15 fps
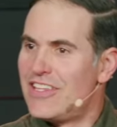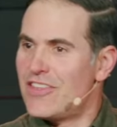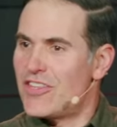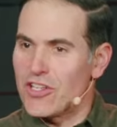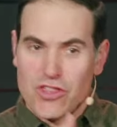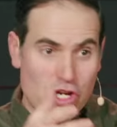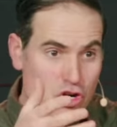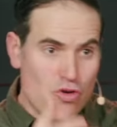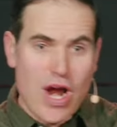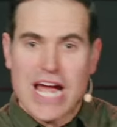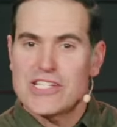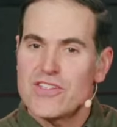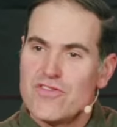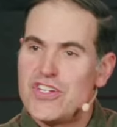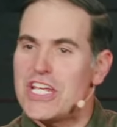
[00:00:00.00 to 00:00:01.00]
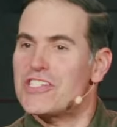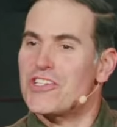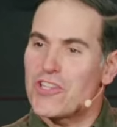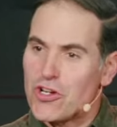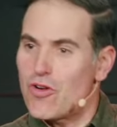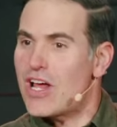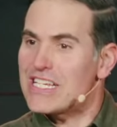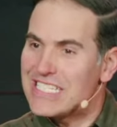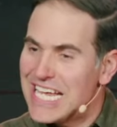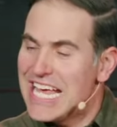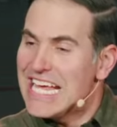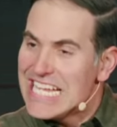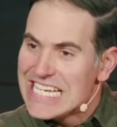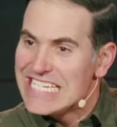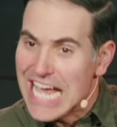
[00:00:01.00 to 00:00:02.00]
The, the, the cries of Jesus on the cross
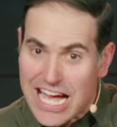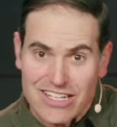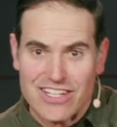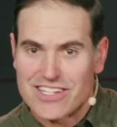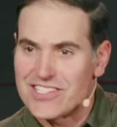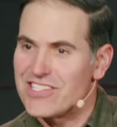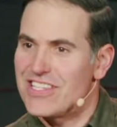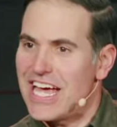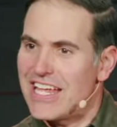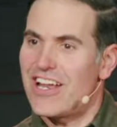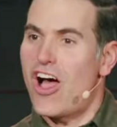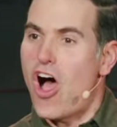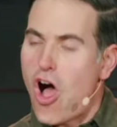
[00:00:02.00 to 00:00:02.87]
tell us that